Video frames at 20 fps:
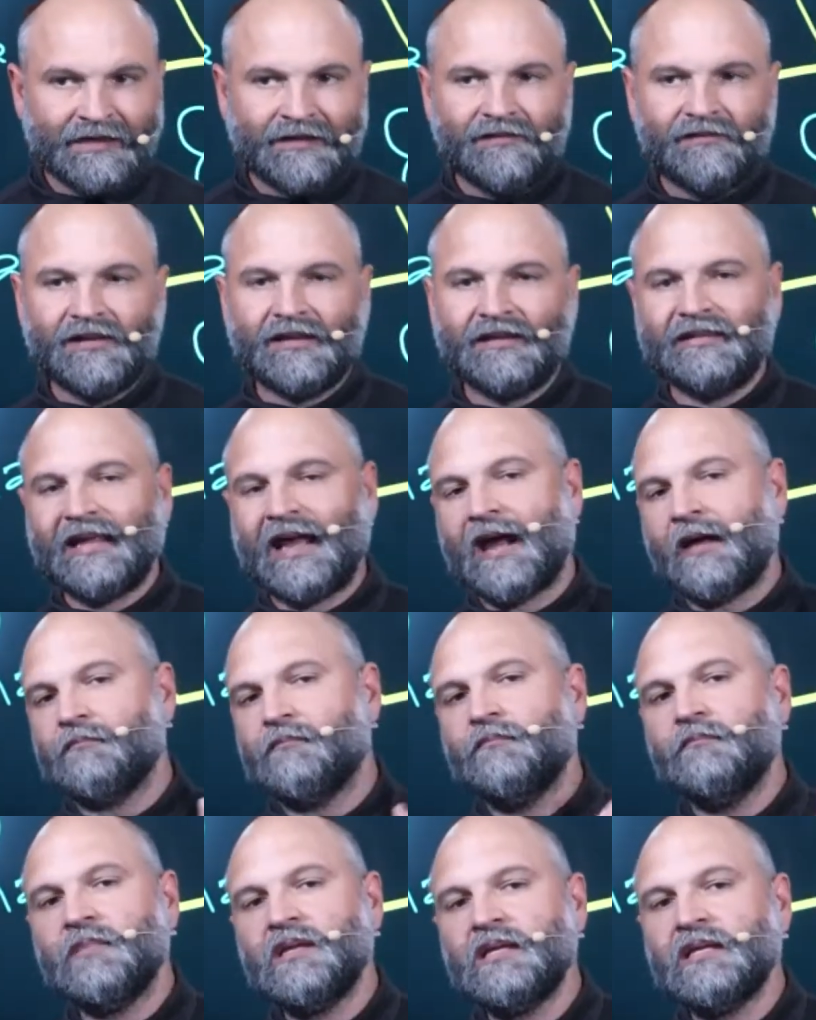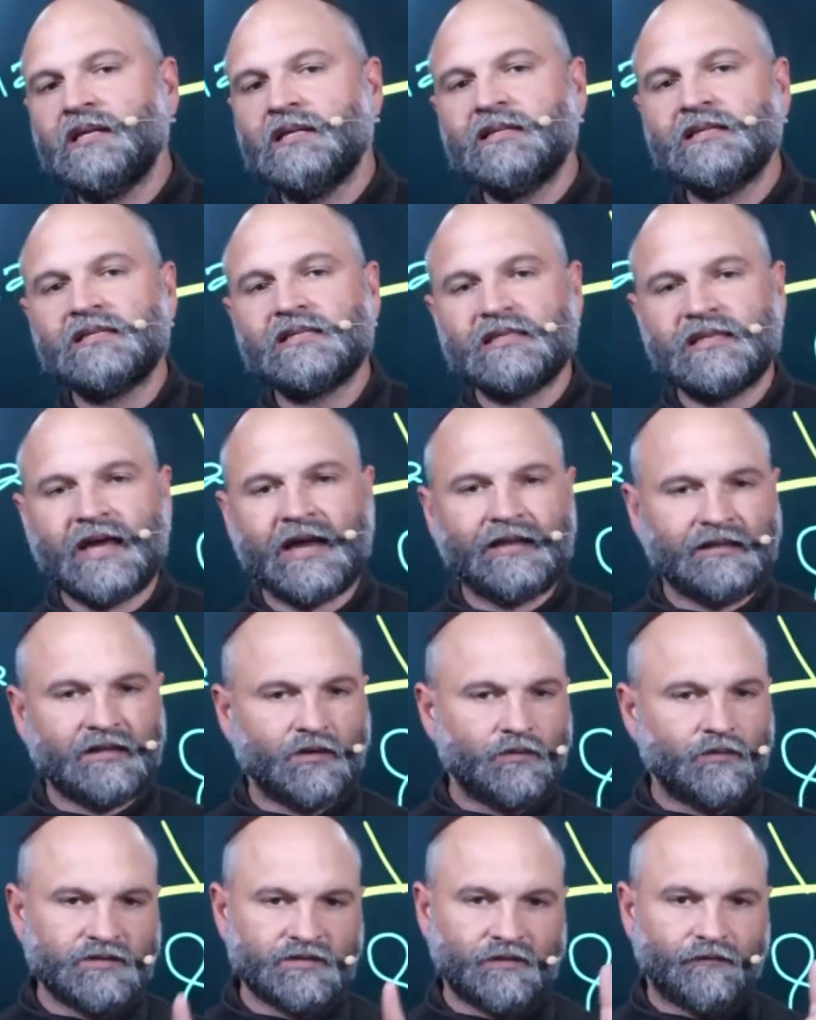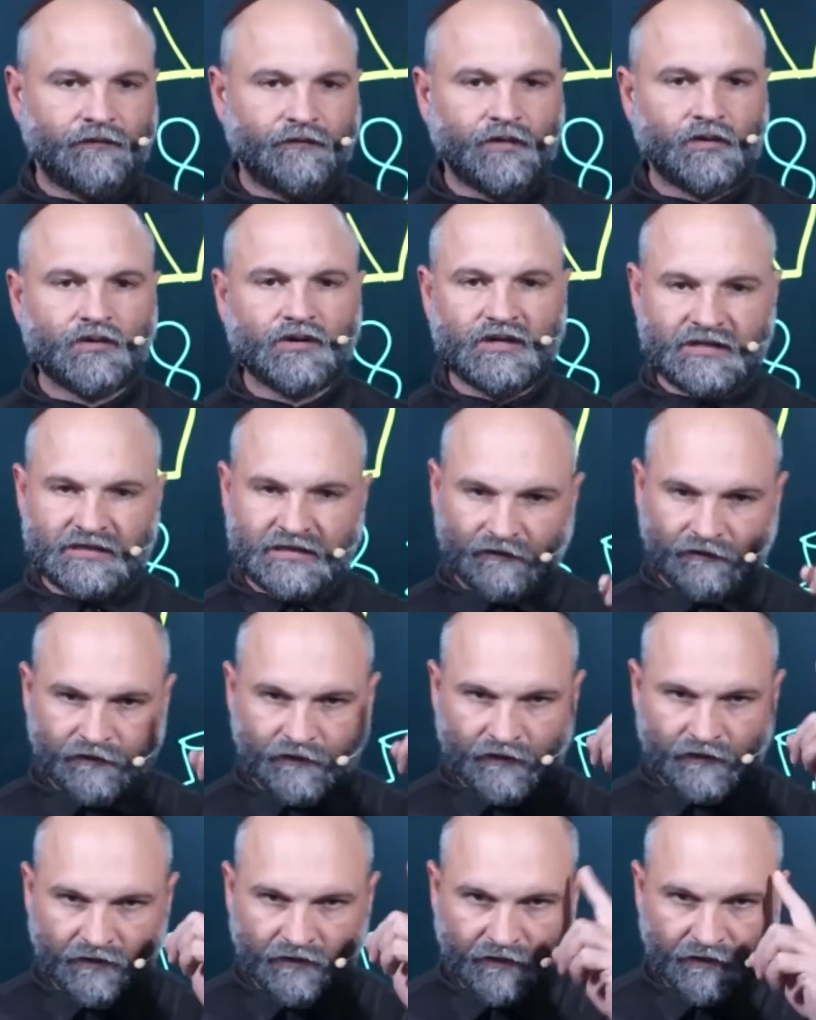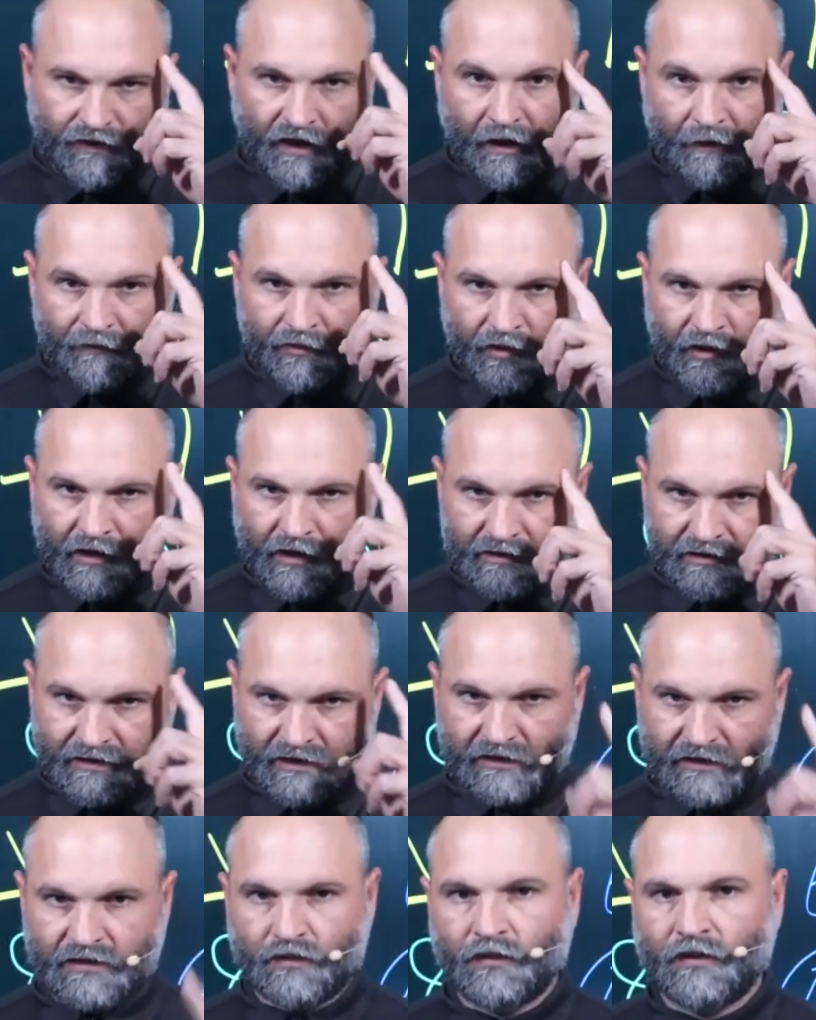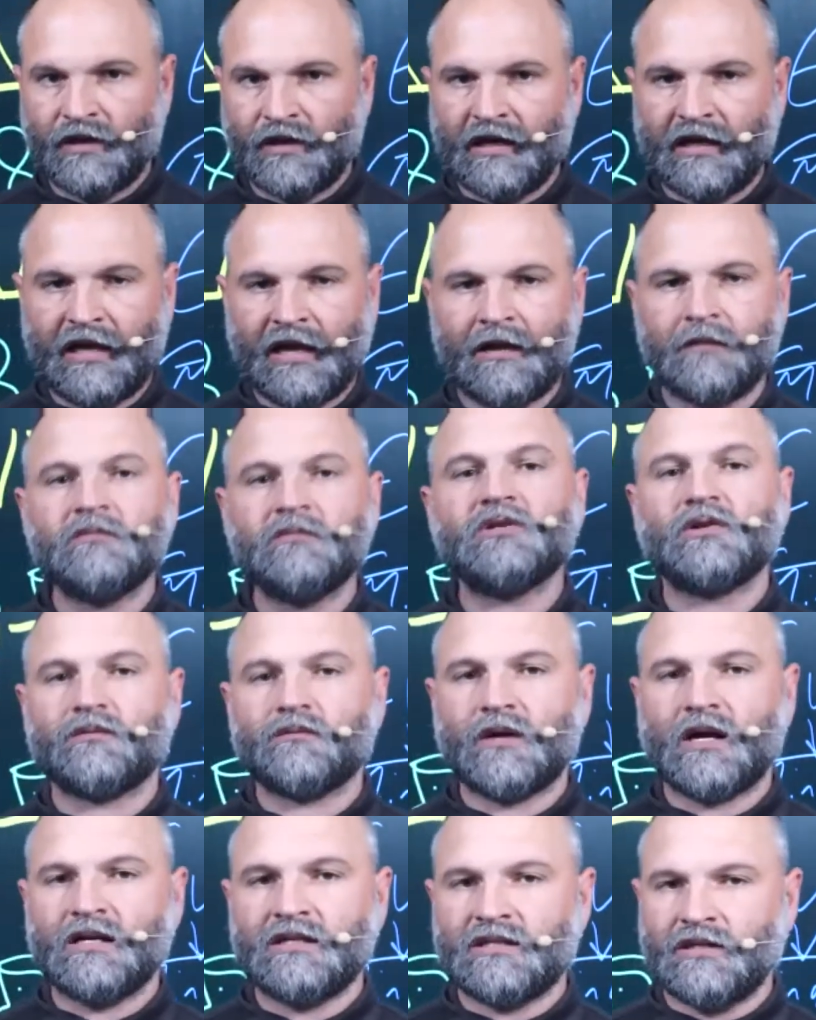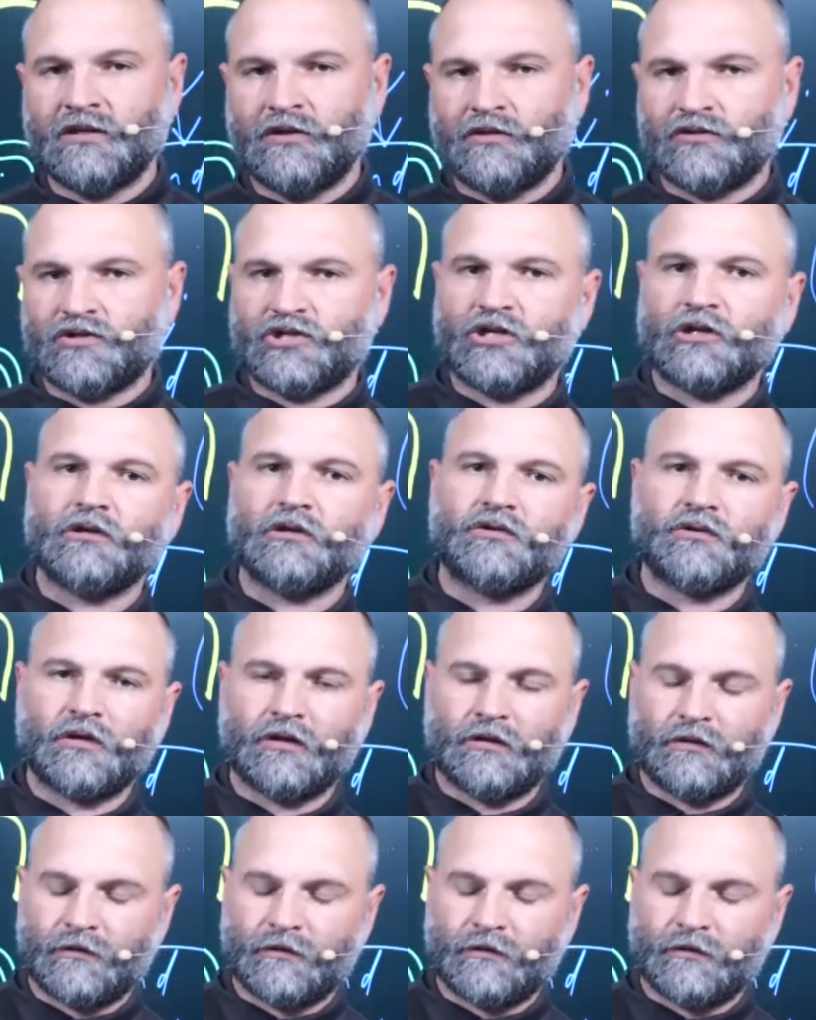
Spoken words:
that means that there was a very different thought process when it came to raising your children.